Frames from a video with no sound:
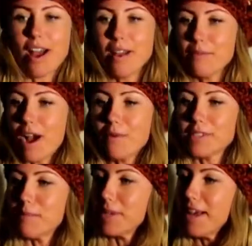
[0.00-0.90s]
I
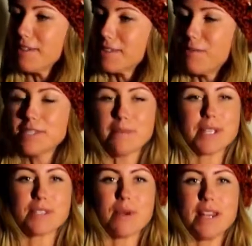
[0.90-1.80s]
want something else. I want
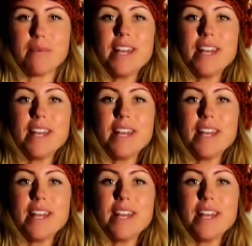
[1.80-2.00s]
something sweet.